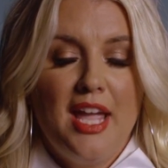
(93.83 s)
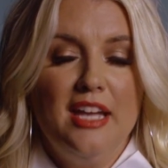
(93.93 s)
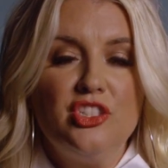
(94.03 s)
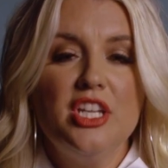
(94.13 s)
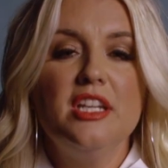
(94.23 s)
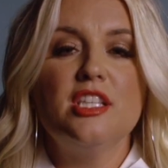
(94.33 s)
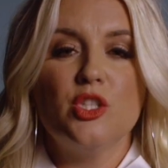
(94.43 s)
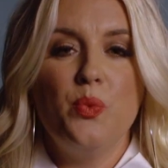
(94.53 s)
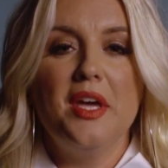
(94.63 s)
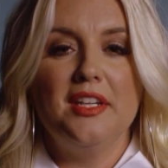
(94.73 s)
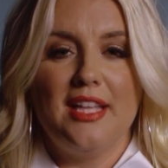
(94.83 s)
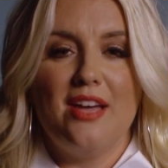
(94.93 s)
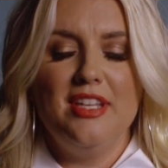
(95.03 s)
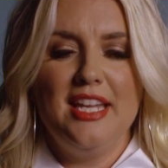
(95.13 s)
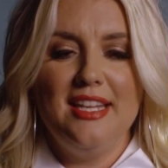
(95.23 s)
In Genesis
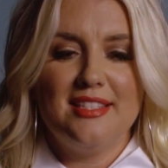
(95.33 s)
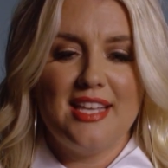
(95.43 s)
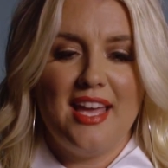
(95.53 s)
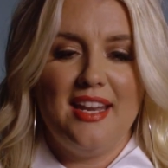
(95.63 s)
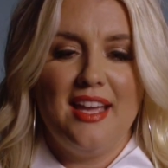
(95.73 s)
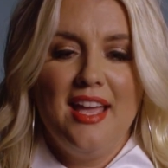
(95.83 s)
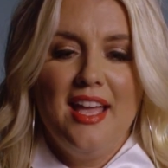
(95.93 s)
1:11, He said,